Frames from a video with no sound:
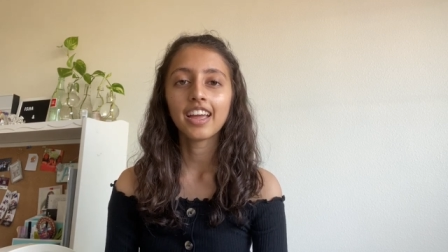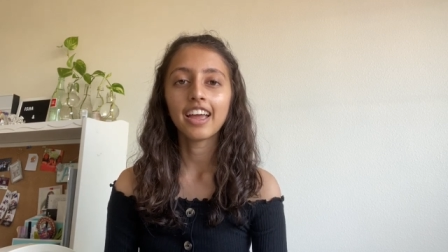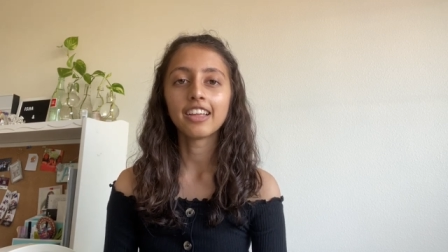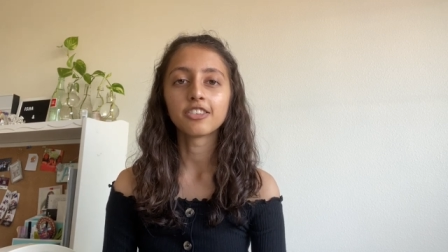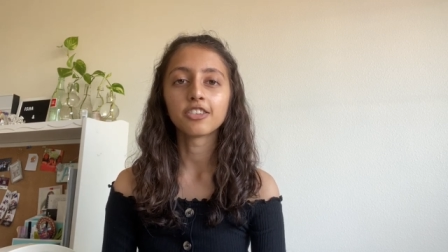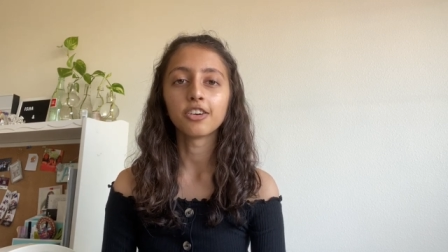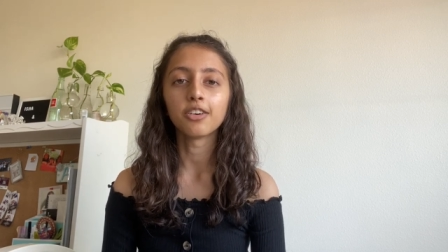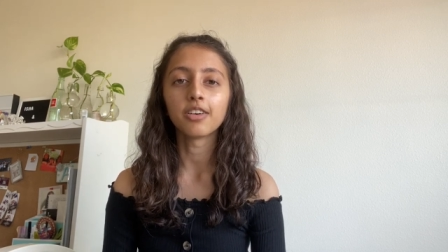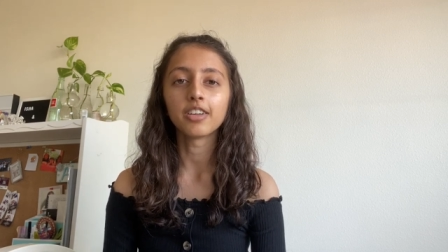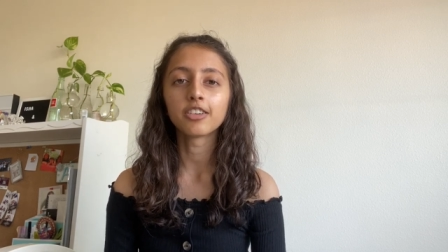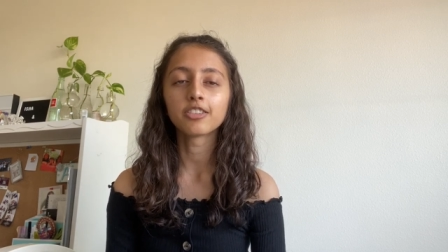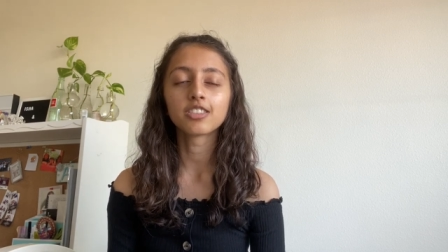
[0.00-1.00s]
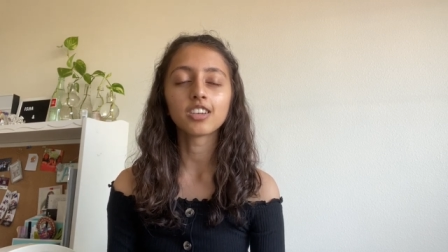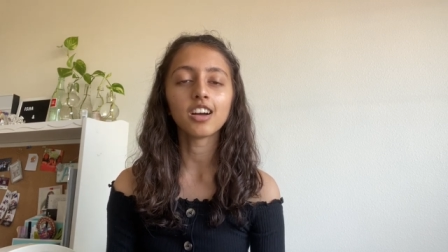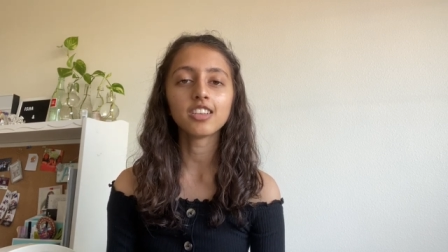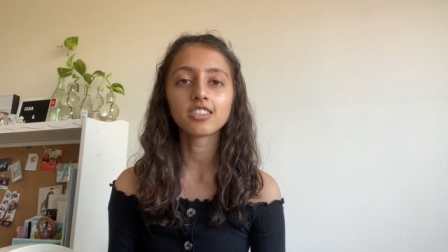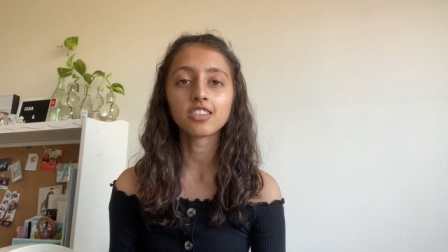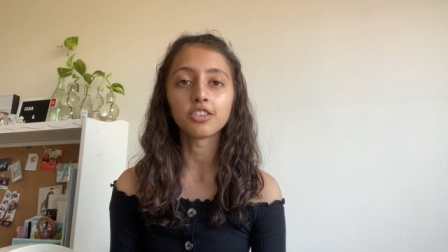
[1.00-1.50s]
And so there's
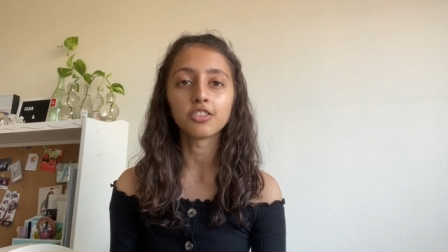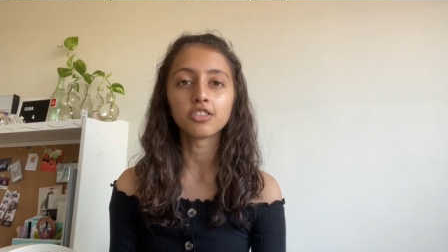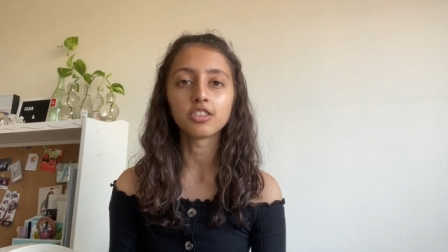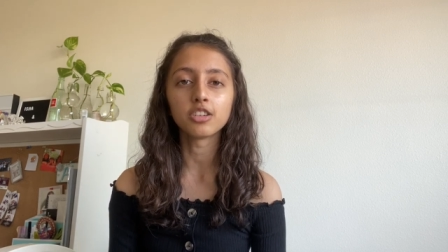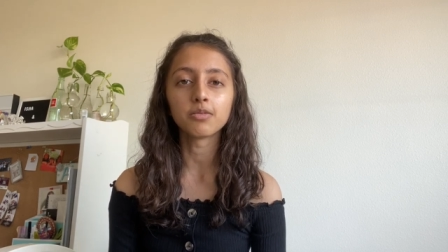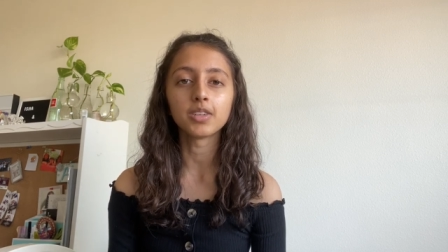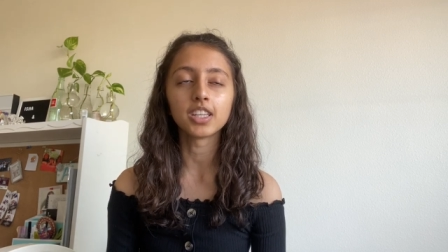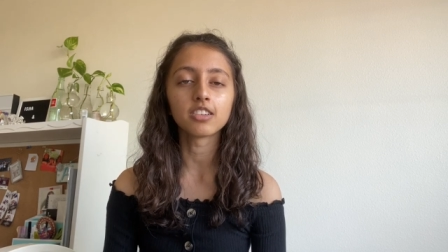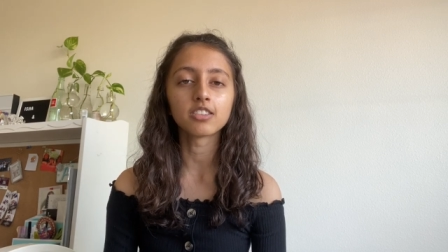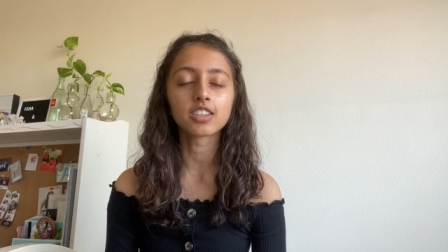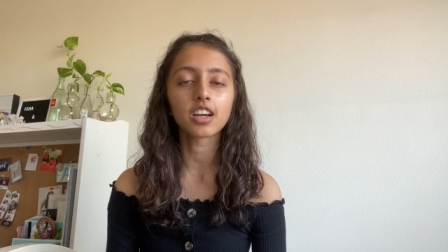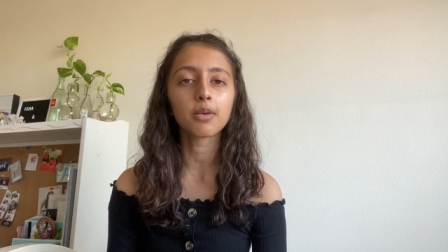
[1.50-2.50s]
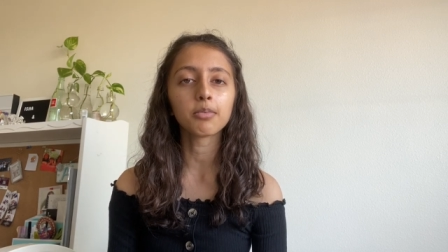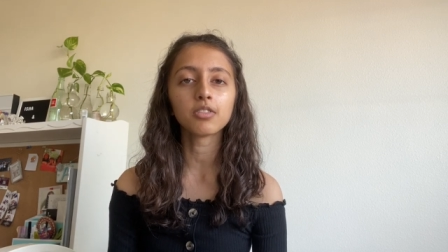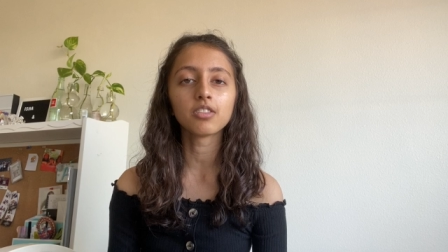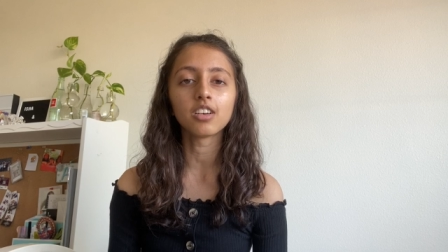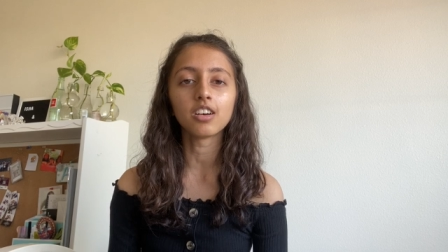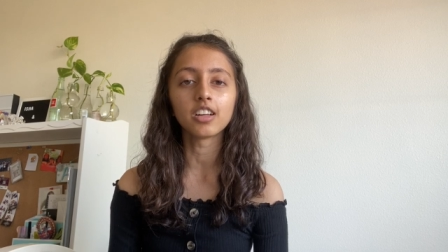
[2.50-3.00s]
tons on YouTube and there's a
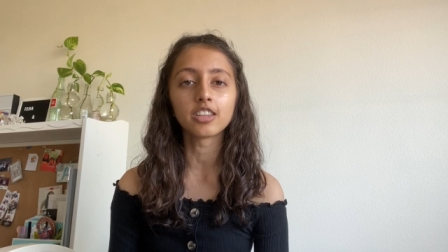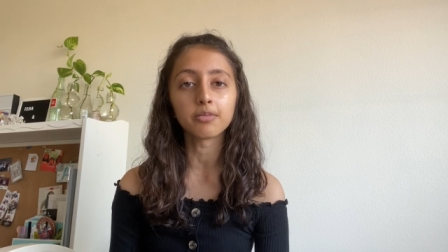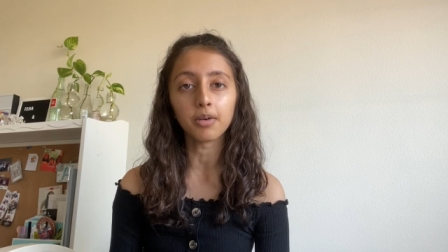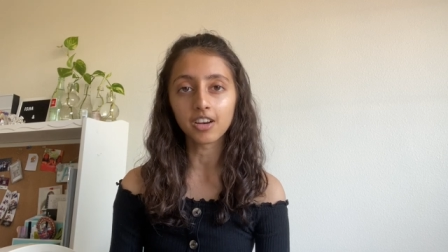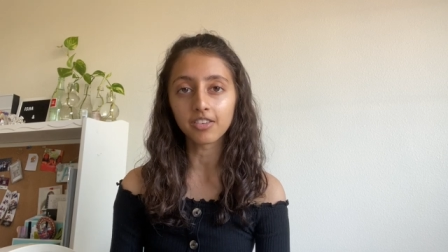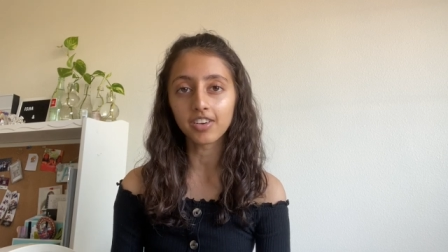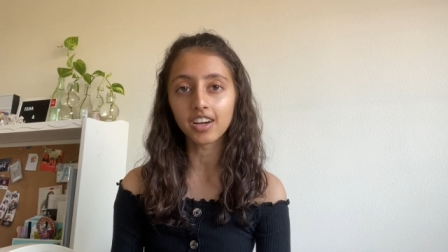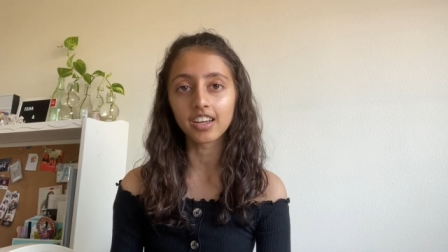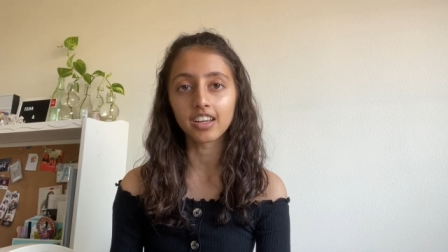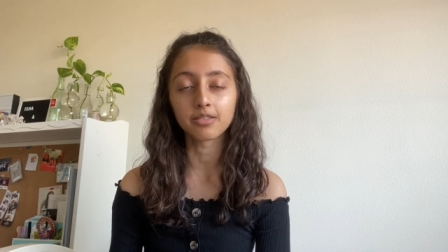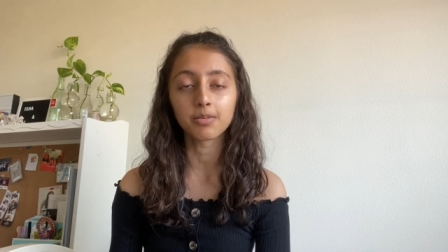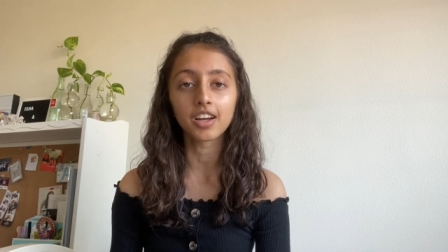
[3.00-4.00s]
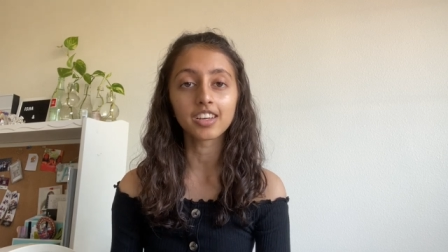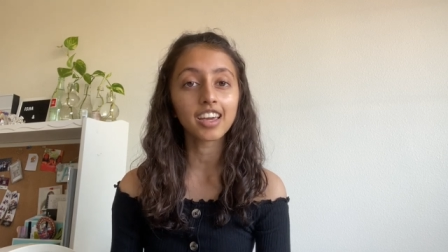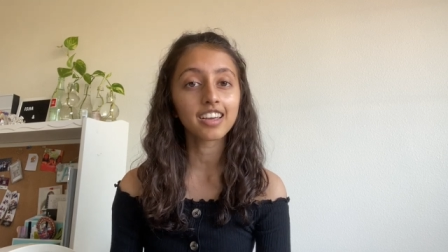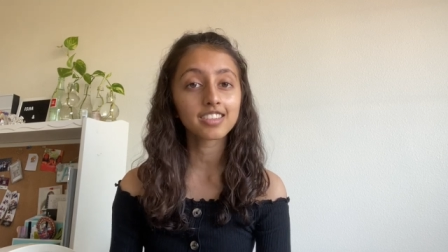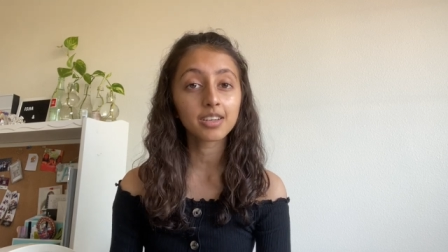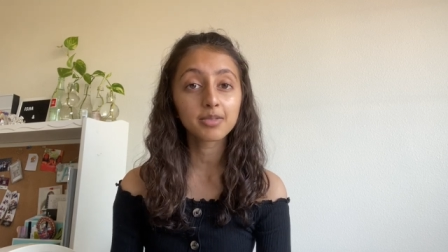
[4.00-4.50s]
couple on Spotify as
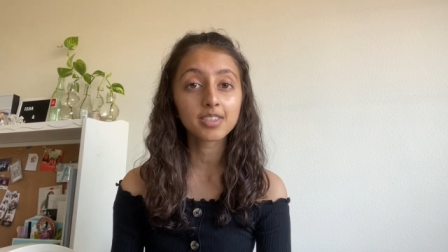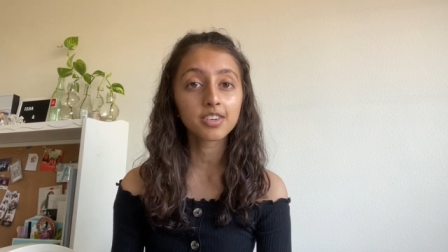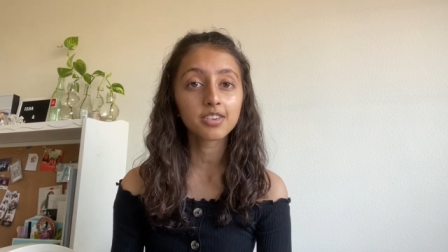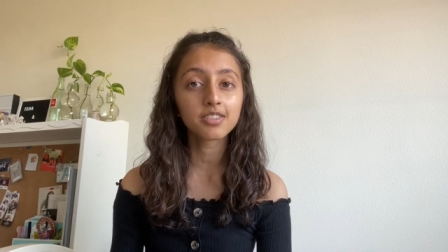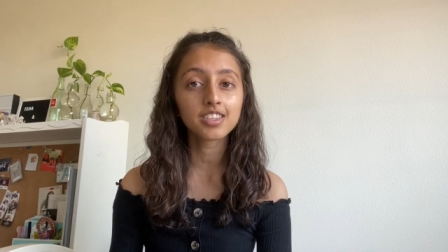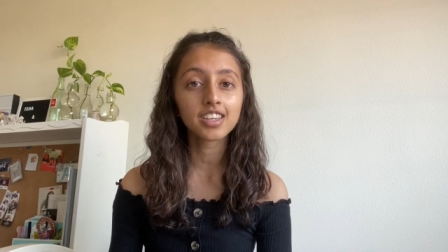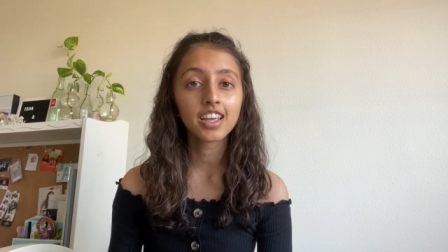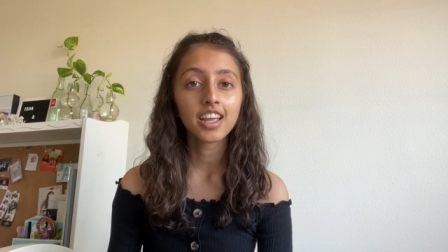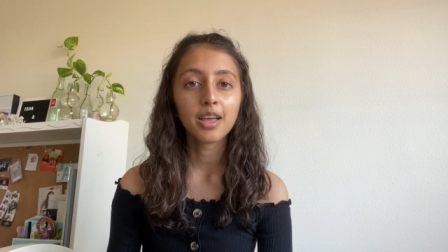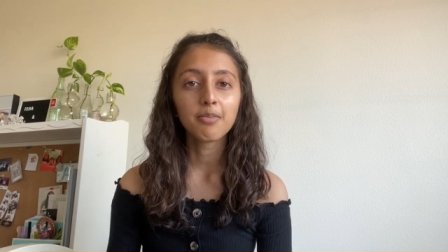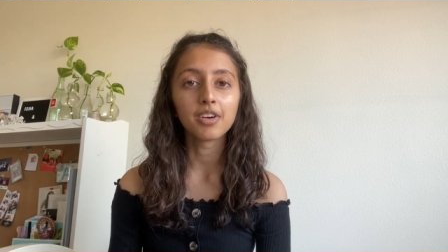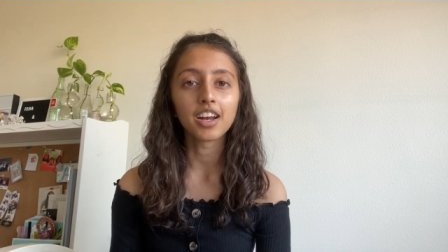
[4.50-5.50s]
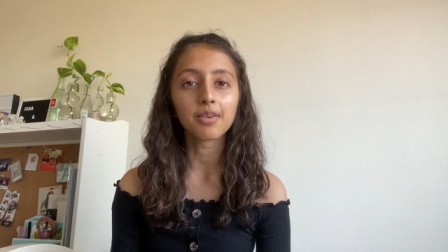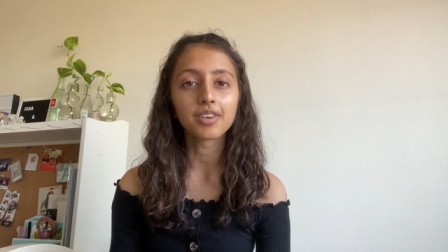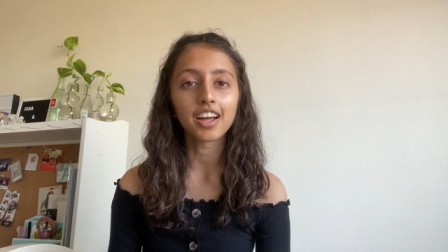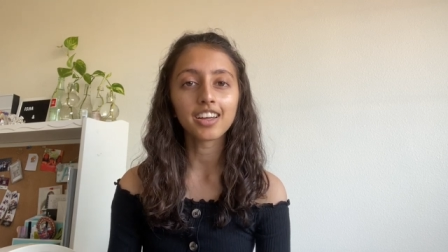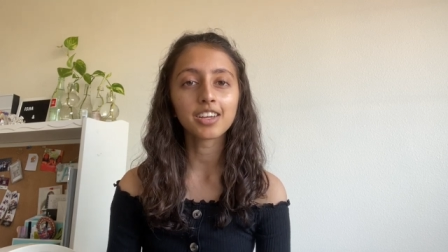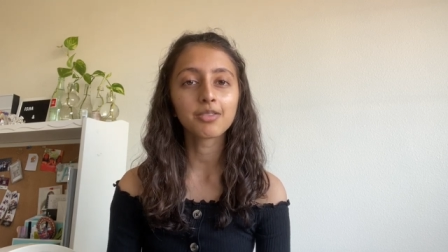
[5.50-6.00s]
podcast episodes, but I would
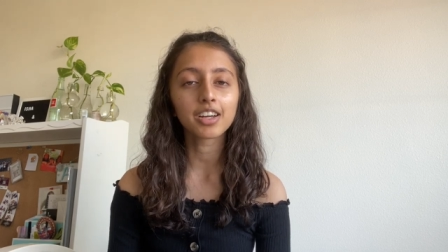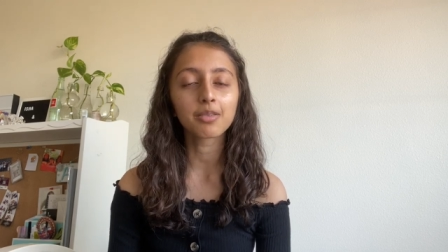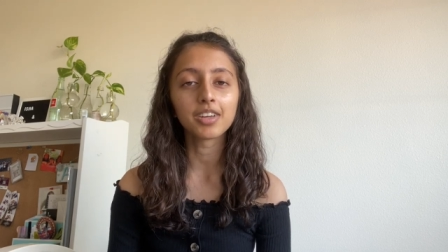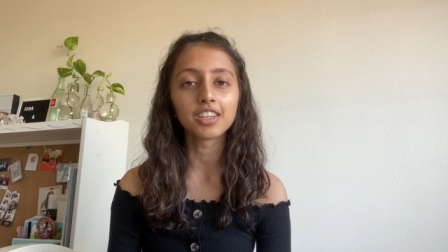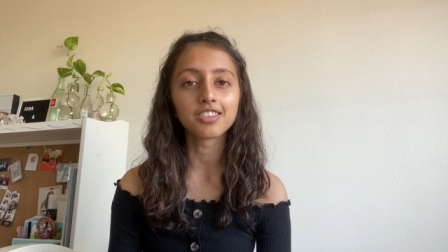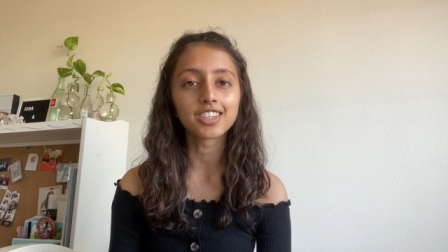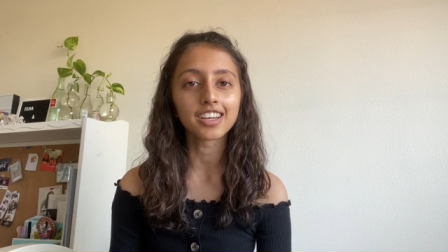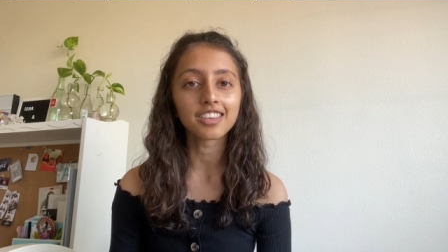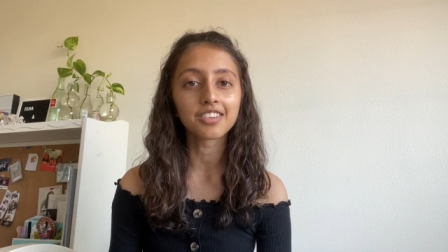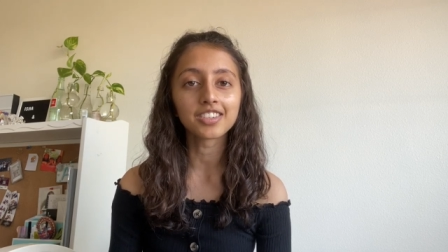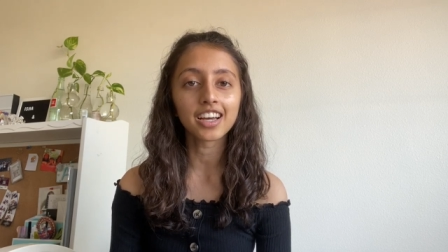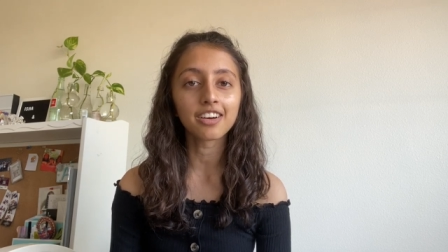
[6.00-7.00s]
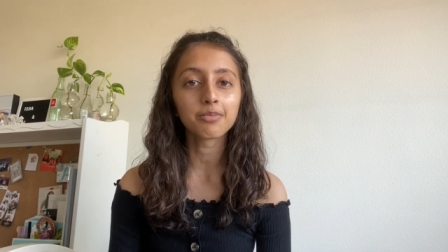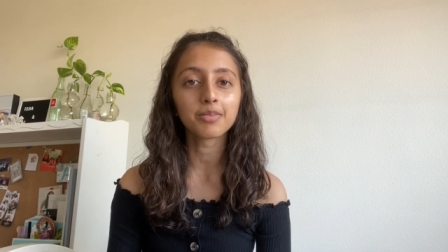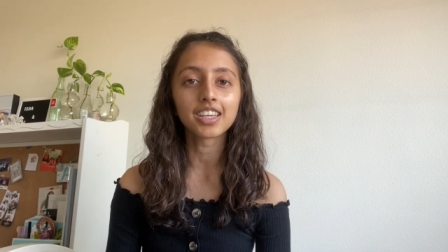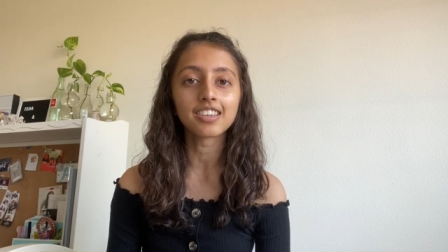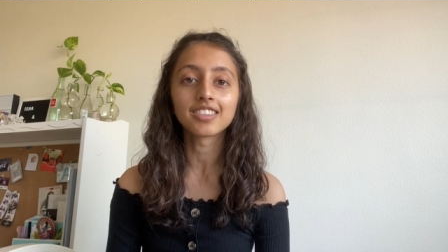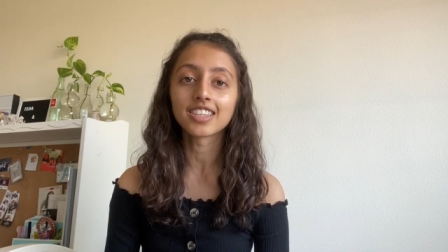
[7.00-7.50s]
highly recommend you check those out
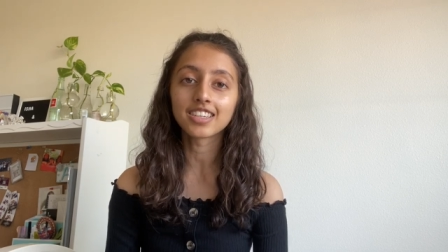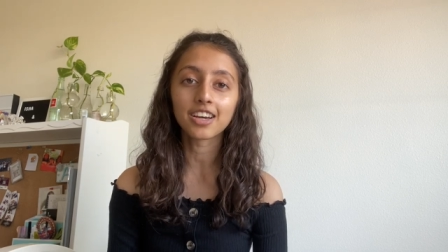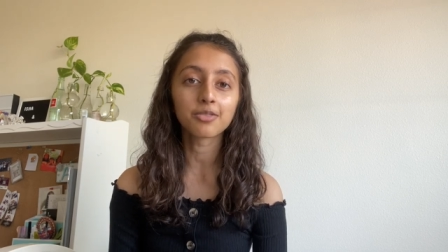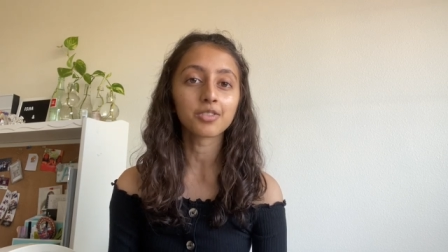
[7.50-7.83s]
because they sound